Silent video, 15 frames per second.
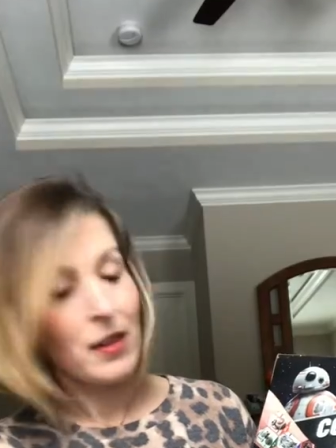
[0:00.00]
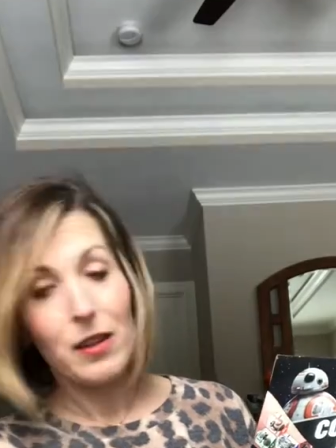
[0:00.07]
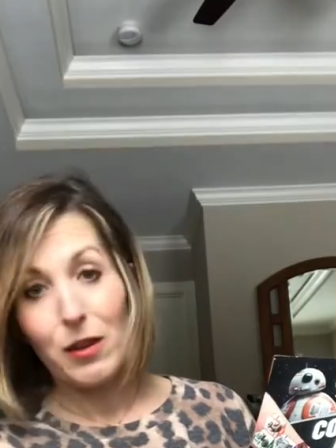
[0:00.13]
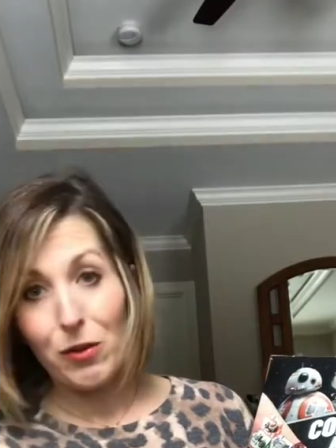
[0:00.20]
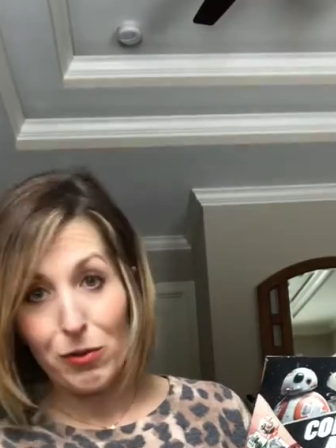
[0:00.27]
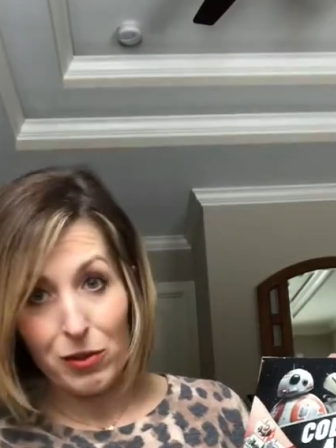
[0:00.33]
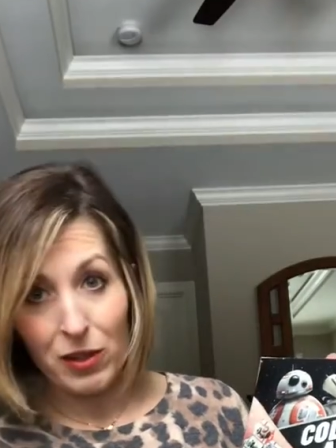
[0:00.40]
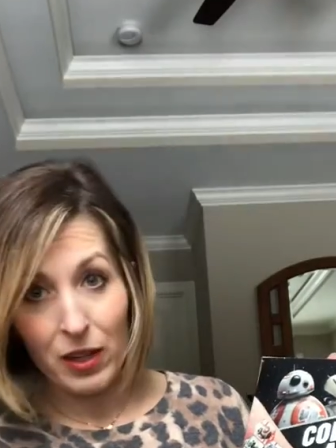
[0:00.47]

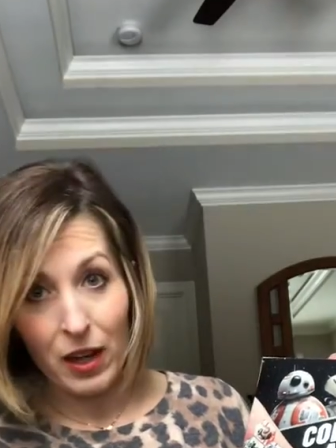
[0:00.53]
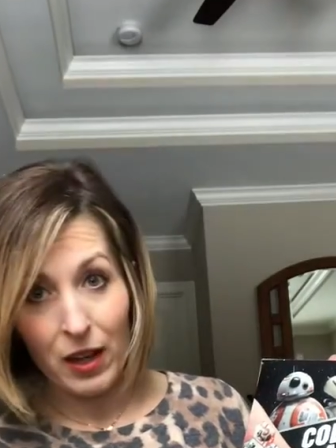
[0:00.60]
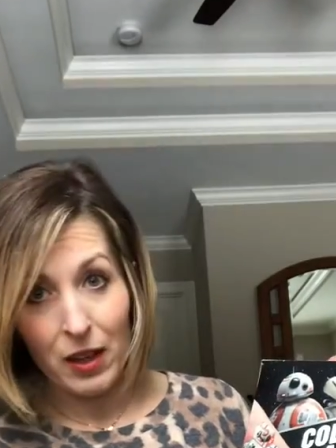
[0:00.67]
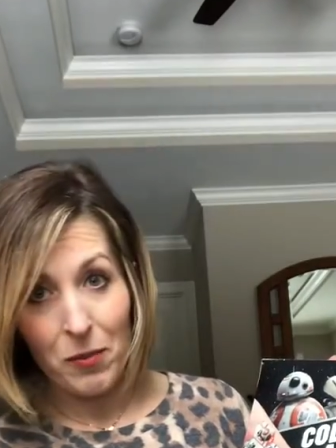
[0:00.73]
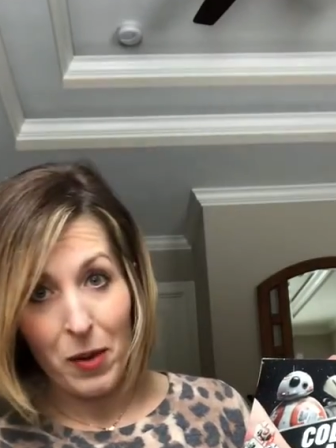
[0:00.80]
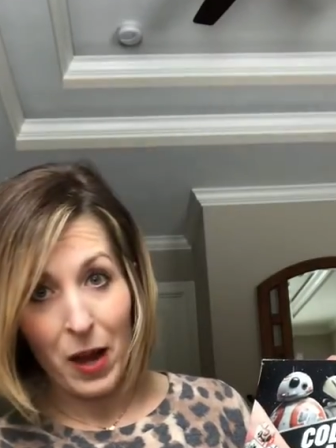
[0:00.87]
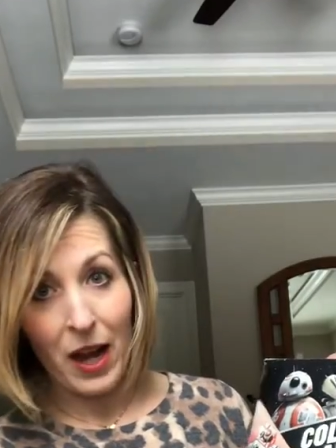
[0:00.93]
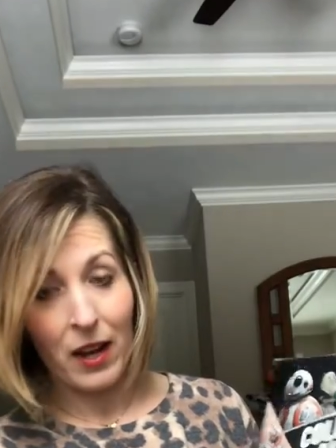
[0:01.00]
usually on the
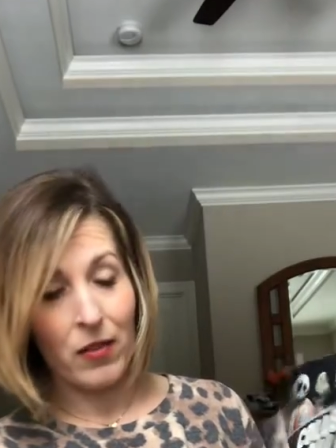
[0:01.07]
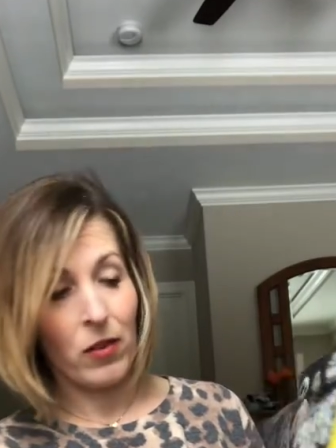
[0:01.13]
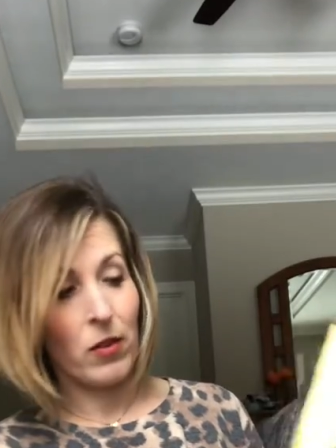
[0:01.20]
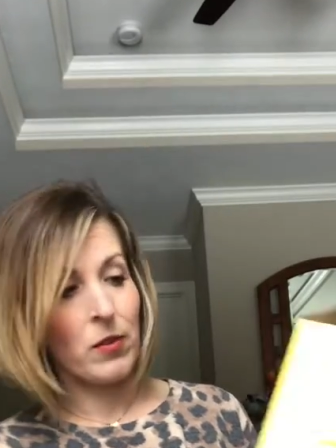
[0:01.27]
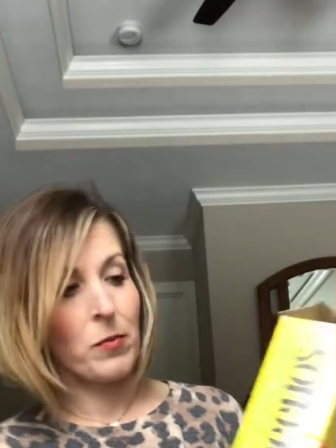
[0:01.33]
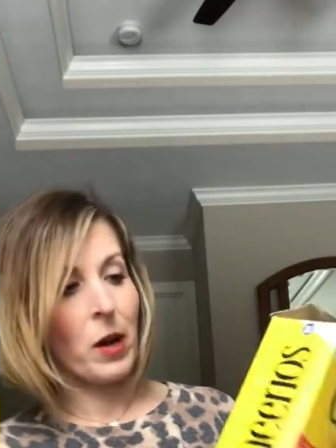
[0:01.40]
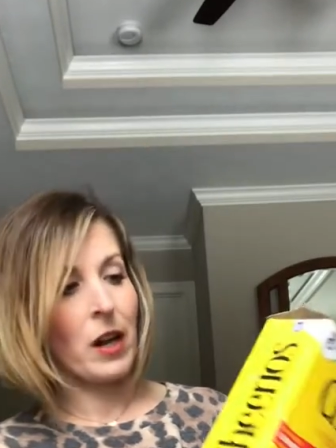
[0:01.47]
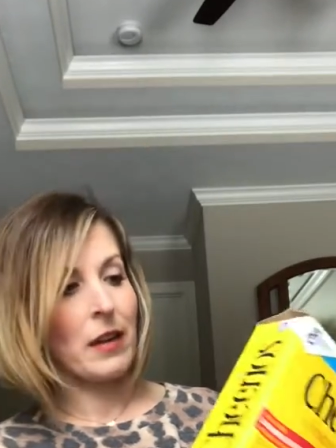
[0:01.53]
back of those
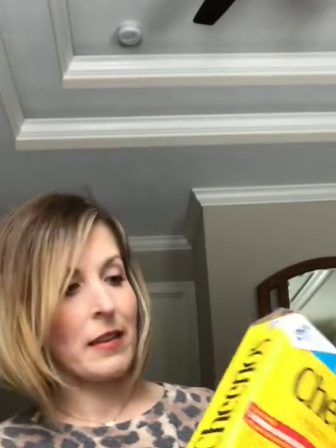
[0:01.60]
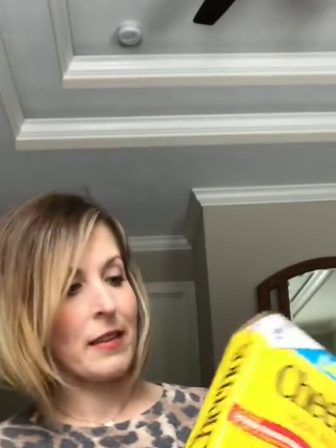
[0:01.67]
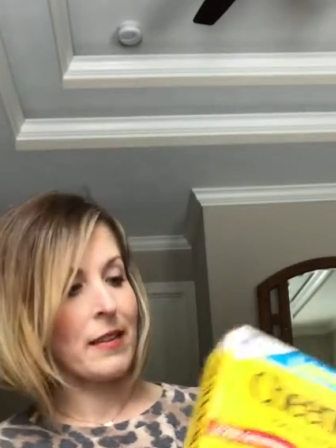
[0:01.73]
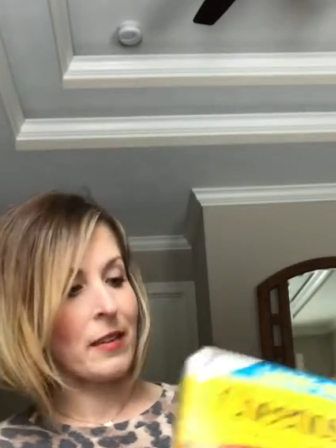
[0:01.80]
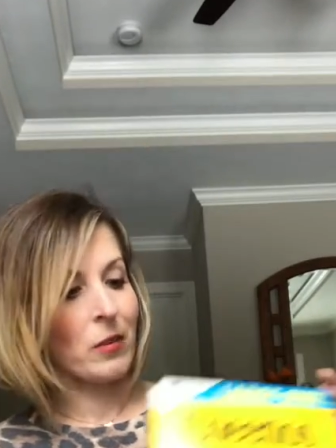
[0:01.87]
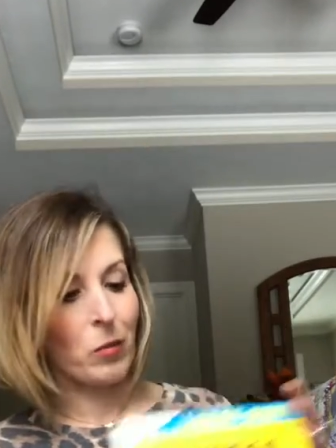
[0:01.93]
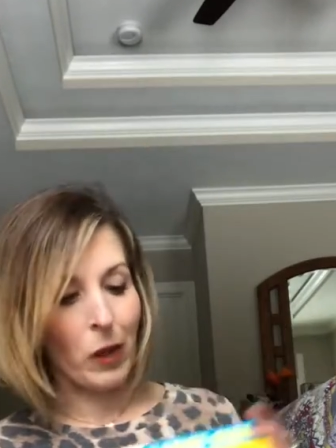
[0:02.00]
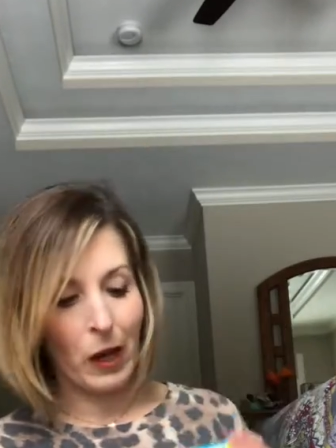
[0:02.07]
boxes
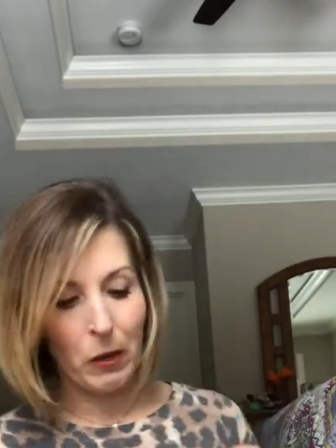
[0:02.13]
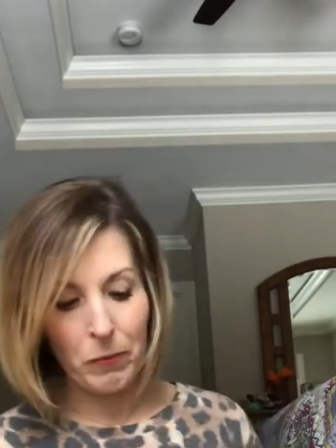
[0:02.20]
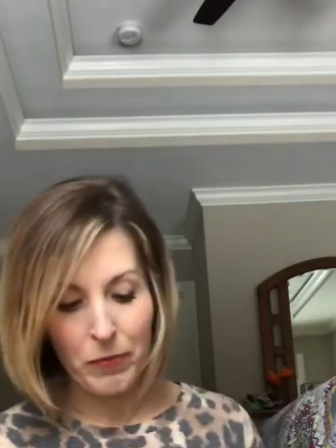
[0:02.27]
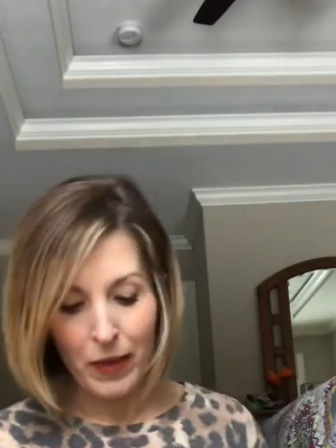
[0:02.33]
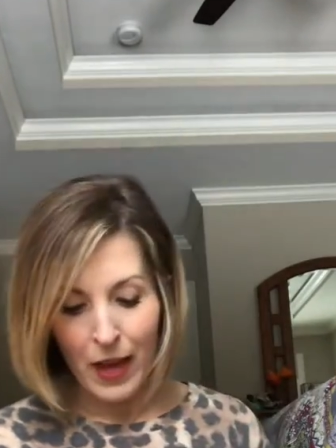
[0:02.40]
as well.